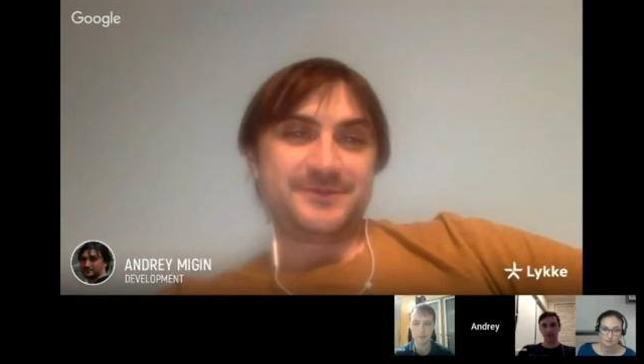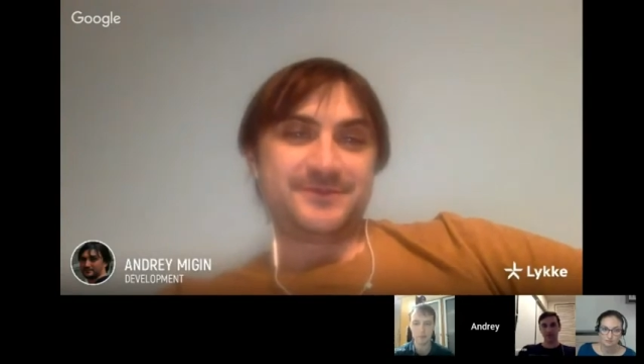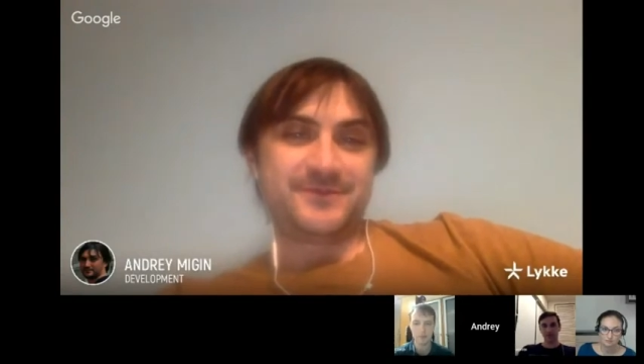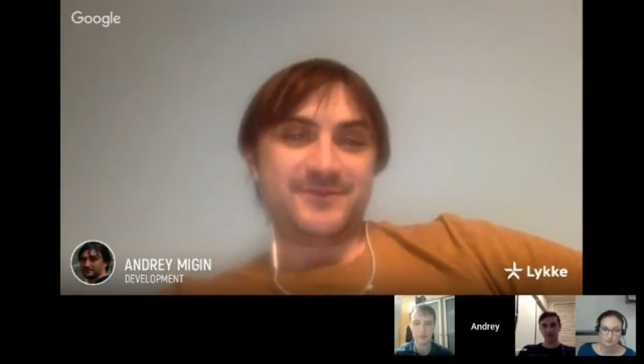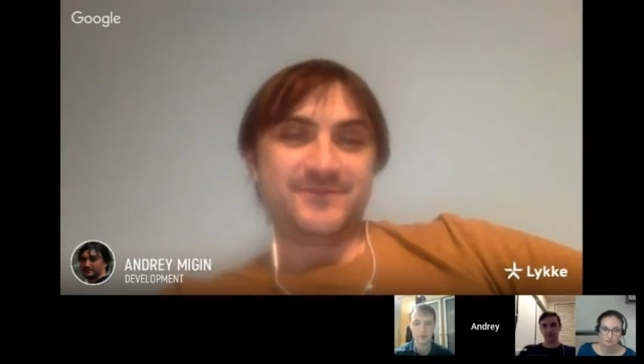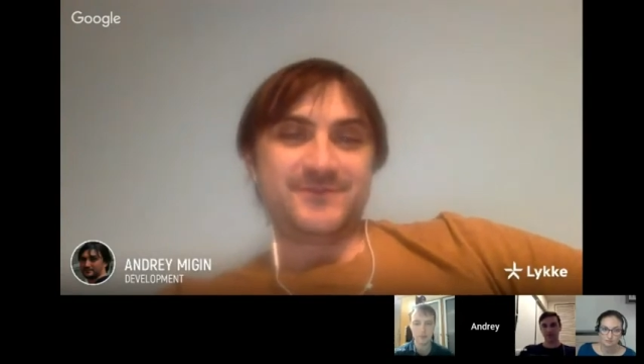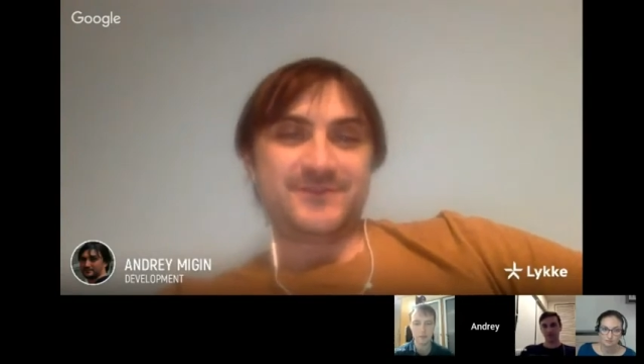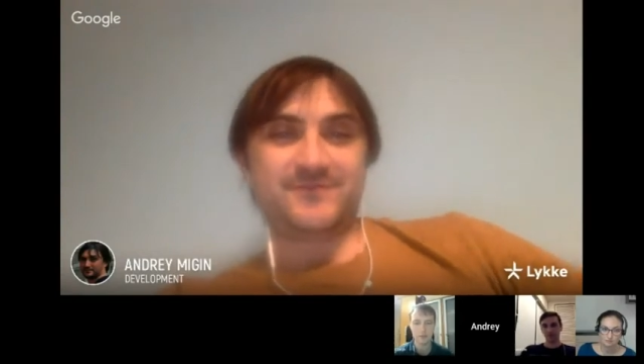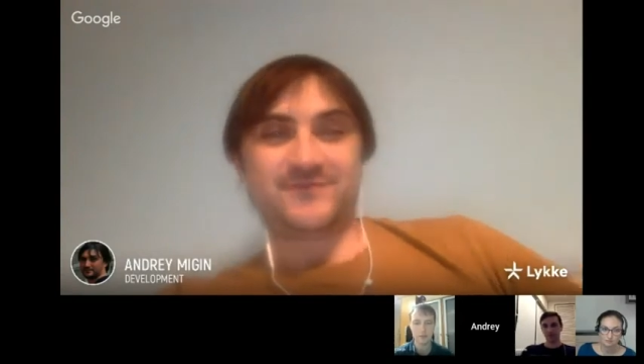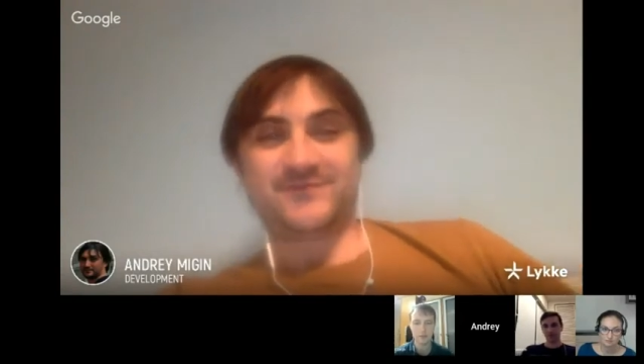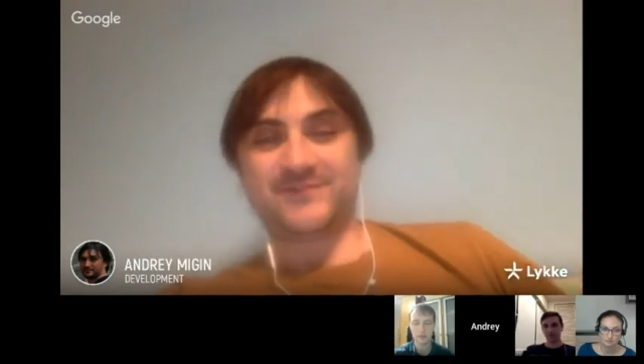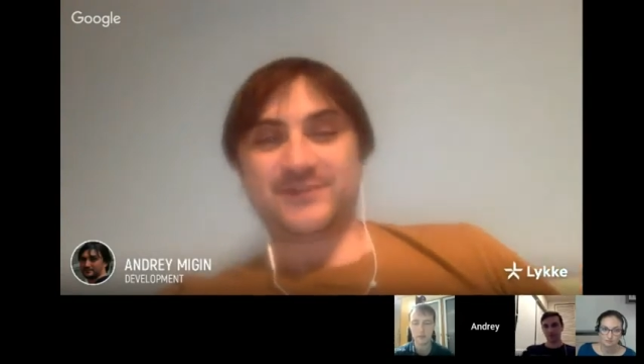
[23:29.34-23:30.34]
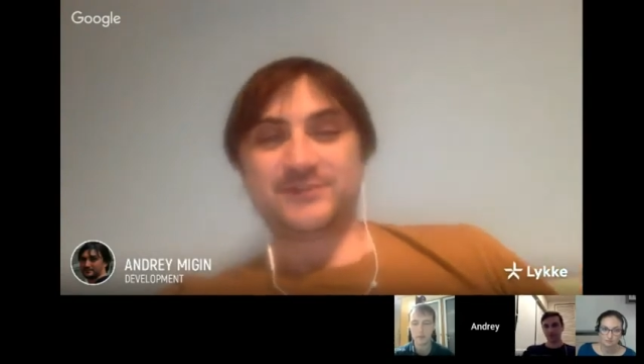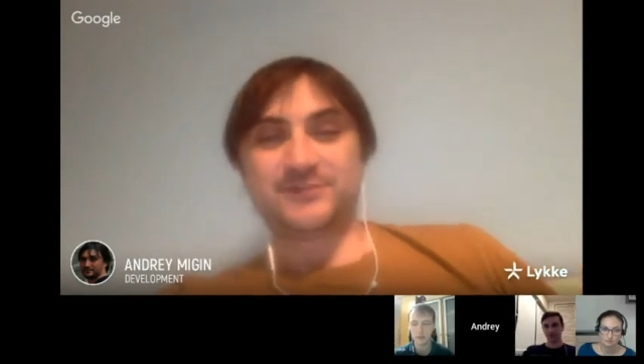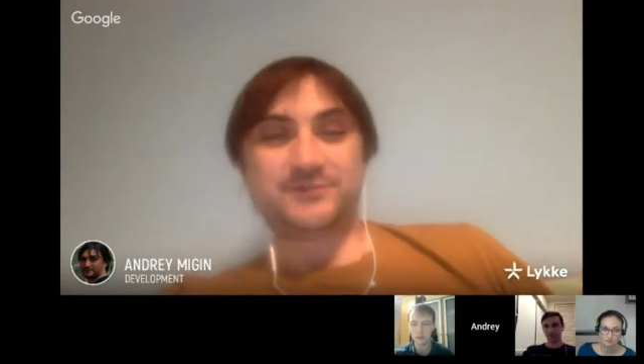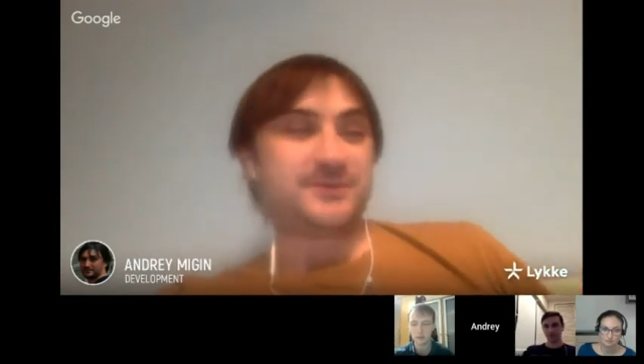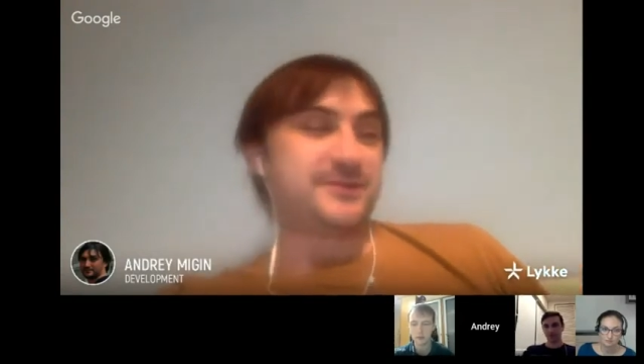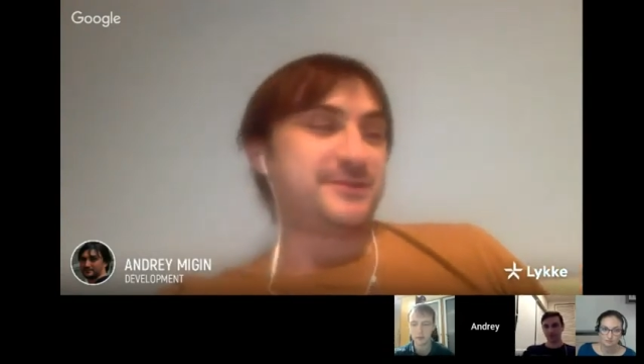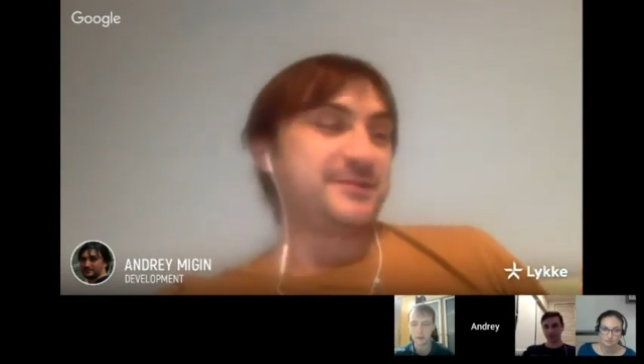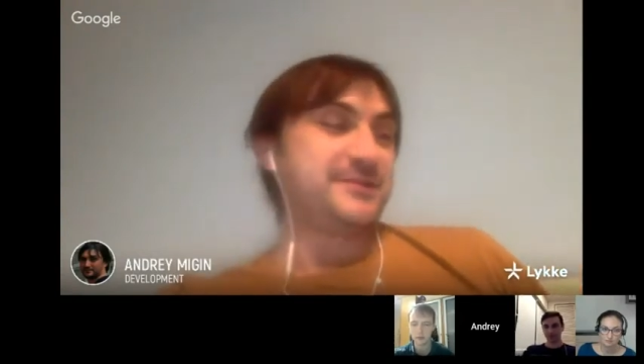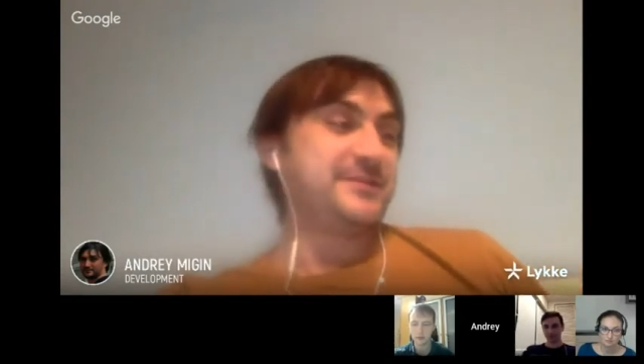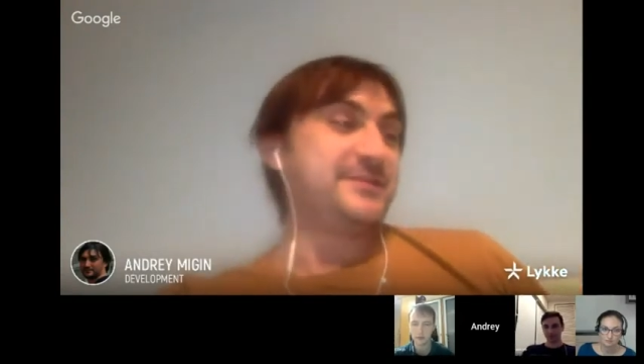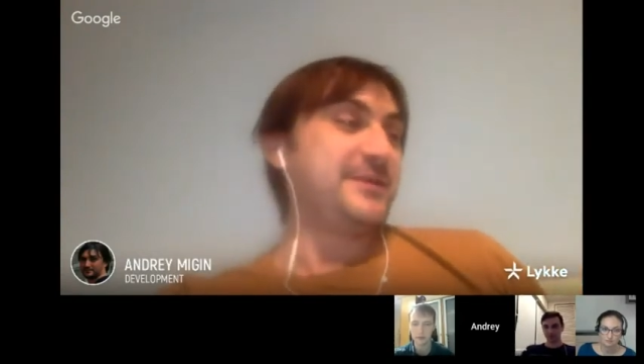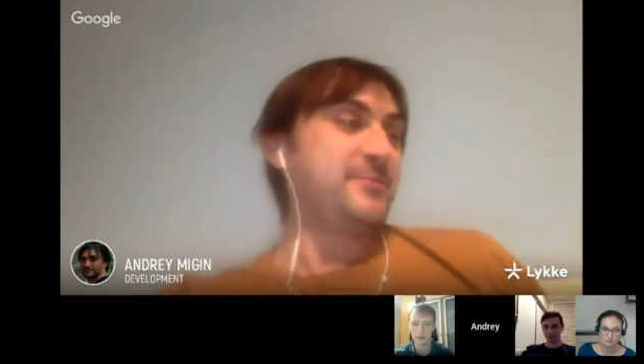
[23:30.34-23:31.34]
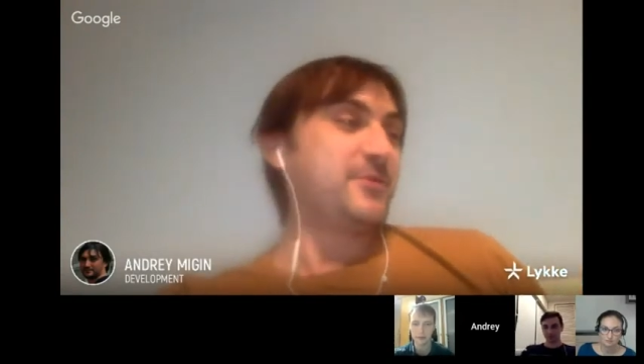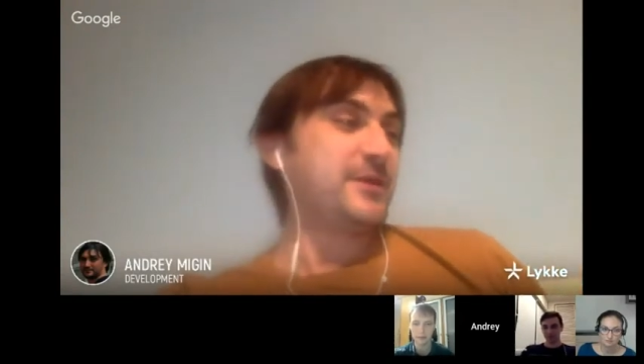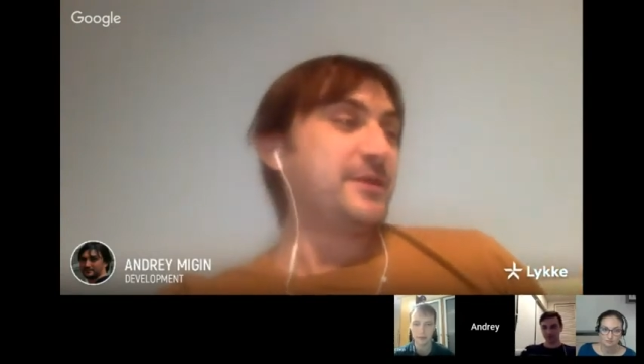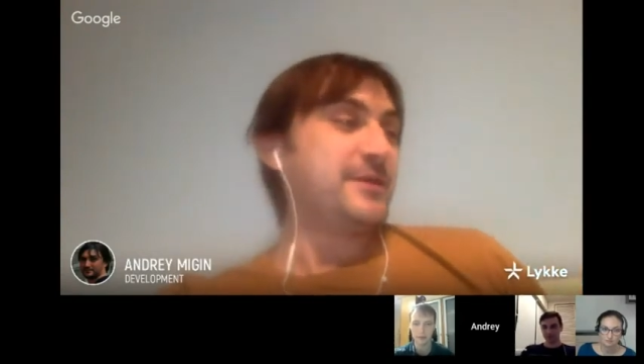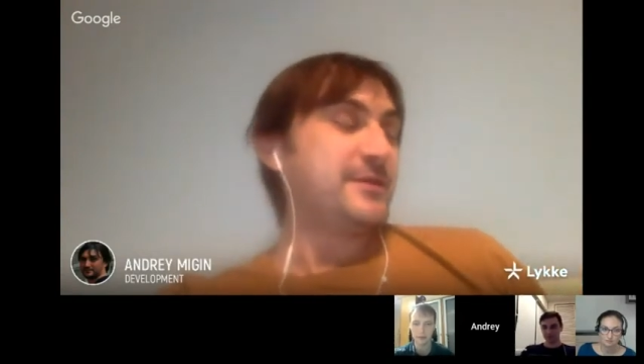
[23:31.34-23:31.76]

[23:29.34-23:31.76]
If you're just using that time, okay.